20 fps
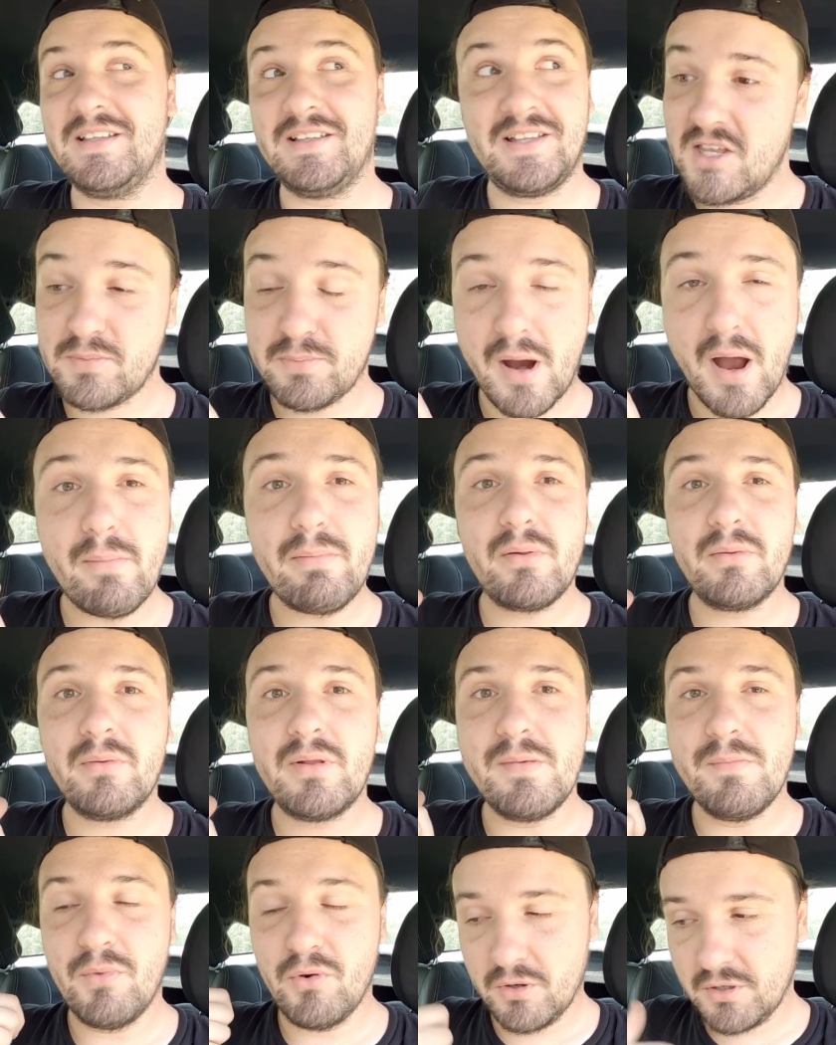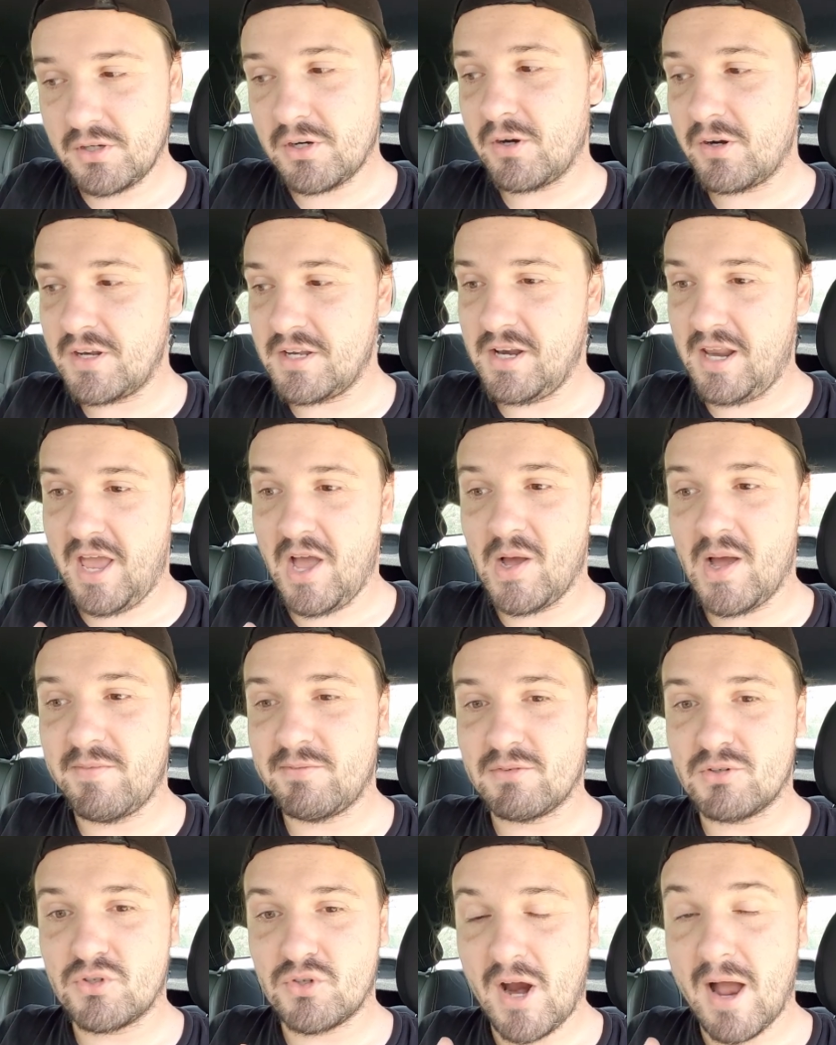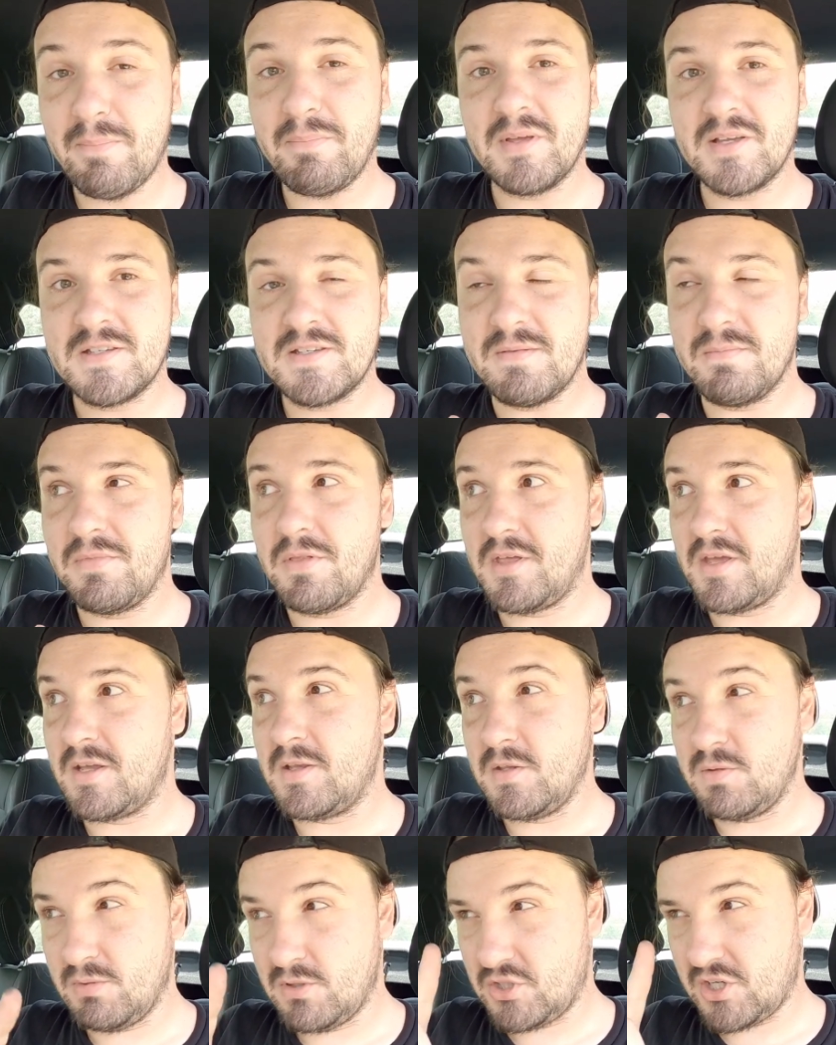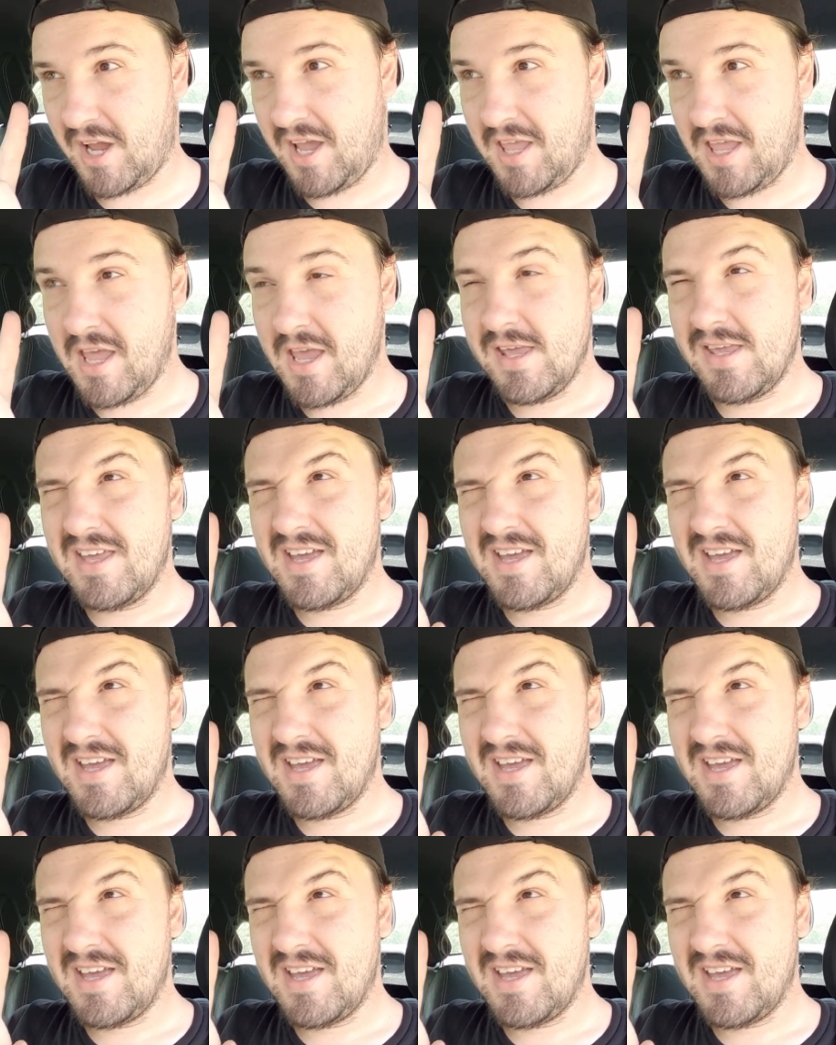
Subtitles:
It's probably more dirty now after dropping some things, which I